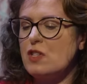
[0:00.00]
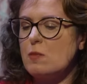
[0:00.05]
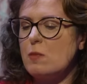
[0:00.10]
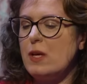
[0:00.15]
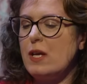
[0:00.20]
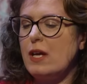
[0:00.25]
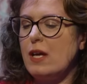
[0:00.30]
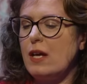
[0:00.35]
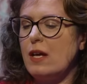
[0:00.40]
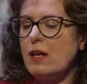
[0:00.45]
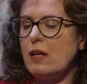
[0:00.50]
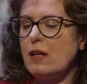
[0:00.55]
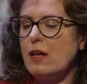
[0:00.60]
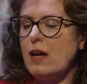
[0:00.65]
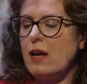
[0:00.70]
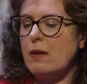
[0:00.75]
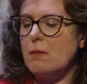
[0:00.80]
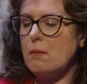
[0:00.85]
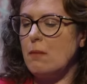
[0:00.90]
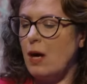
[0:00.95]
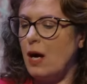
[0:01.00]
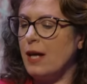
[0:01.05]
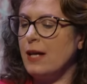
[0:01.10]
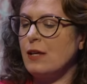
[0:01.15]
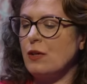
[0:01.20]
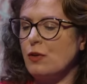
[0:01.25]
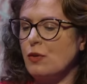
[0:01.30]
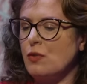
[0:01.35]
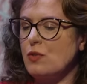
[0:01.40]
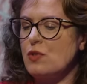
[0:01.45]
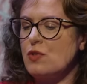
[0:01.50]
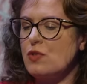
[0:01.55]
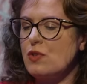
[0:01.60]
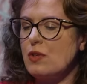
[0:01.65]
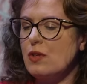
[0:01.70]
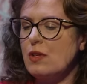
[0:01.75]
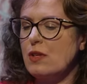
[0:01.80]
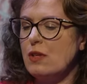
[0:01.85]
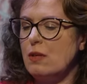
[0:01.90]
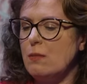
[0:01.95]
speaking, admires
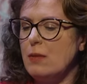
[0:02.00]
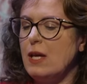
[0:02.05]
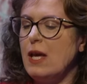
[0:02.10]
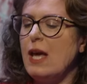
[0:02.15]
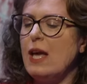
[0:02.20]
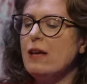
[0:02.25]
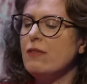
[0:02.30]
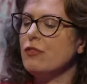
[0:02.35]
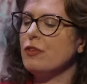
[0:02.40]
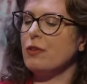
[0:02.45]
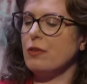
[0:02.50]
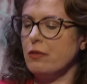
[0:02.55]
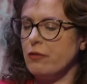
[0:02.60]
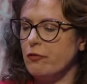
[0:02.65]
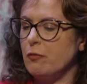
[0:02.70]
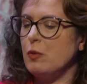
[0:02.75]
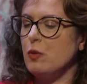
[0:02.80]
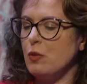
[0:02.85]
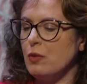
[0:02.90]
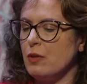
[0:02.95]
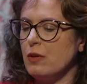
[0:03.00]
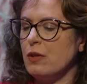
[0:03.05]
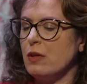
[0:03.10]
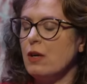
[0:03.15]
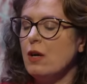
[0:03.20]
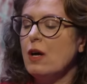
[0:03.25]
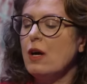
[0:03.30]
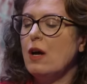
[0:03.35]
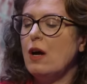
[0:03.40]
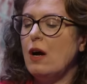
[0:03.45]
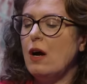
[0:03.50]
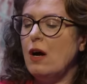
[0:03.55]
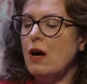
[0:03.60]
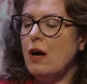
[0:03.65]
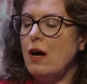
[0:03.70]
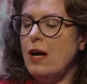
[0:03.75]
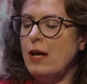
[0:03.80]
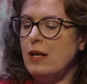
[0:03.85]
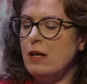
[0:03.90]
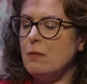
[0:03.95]
the behavior of Putin
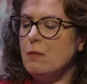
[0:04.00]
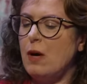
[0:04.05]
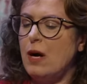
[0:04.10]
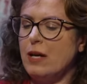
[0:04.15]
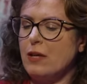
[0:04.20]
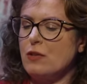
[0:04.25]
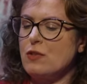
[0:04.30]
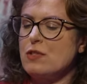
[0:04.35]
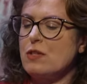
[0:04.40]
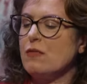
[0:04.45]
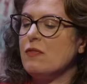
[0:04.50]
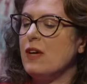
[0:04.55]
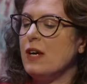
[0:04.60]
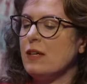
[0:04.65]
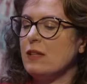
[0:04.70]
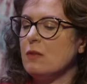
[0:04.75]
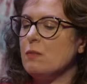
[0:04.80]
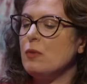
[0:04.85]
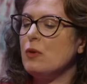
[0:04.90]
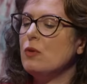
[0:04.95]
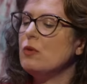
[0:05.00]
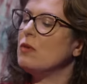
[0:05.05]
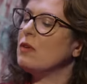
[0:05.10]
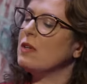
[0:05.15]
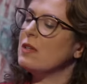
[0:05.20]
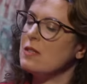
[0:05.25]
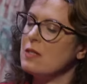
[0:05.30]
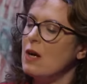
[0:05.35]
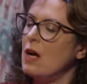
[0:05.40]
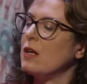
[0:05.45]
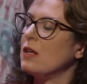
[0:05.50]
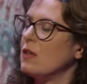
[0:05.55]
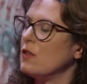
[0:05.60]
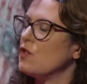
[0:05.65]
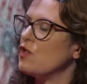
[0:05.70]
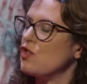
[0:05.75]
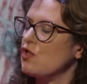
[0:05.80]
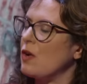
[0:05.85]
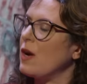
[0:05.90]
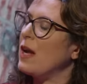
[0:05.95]
uh, and admires the fact that Putin is not
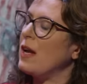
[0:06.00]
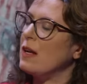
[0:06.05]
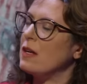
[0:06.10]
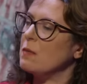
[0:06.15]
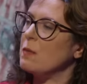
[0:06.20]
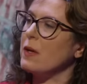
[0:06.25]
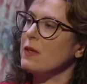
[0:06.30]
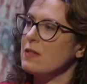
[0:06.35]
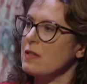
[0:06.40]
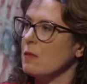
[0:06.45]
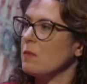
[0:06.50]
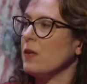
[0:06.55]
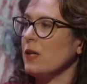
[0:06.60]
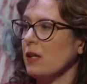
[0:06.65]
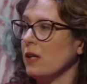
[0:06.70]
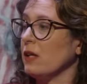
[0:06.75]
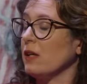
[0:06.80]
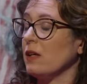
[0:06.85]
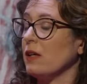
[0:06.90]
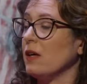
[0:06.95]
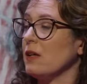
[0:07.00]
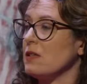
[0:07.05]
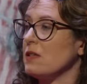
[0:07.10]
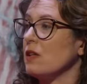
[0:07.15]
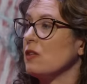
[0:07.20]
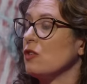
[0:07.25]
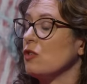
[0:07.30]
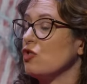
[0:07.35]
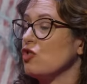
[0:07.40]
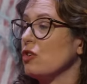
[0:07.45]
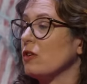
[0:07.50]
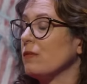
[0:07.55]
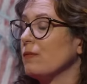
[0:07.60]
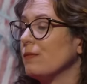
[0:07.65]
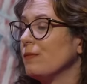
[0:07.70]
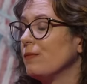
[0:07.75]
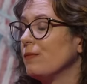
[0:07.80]
constrained by something like a constitution.